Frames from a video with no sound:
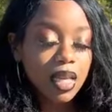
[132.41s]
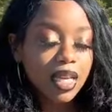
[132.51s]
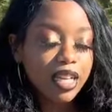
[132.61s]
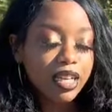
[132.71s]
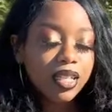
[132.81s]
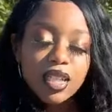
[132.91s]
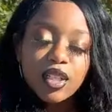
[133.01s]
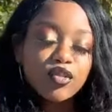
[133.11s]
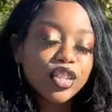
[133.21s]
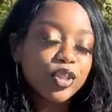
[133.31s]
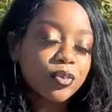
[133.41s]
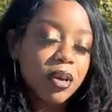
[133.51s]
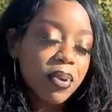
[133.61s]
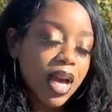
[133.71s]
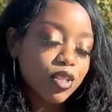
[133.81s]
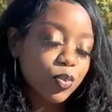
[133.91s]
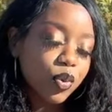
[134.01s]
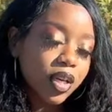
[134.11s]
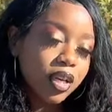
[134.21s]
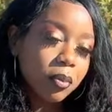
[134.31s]
I gotta renew my
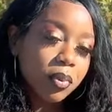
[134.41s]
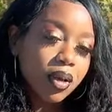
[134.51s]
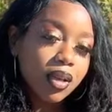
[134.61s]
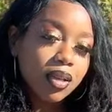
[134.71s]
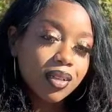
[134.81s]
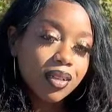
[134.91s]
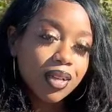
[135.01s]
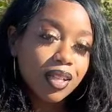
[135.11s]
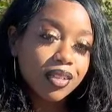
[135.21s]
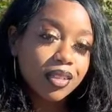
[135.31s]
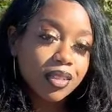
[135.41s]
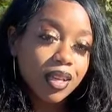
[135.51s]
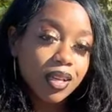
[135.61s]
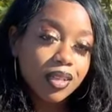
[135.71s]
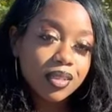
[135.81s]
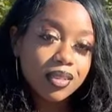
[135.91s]
passport, but mm -hmm. other than that.